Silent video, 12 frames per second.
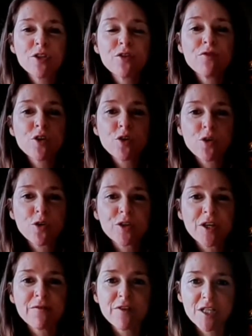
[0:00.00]
Okay,
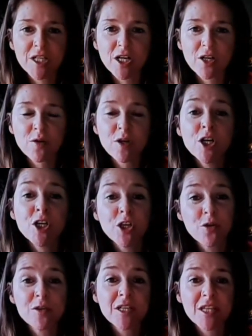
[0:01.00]
that's better.
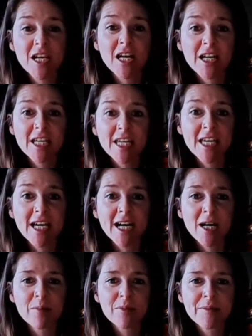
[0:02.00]
Still
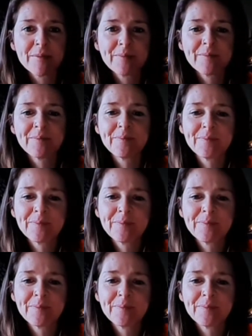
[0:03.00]
needs to be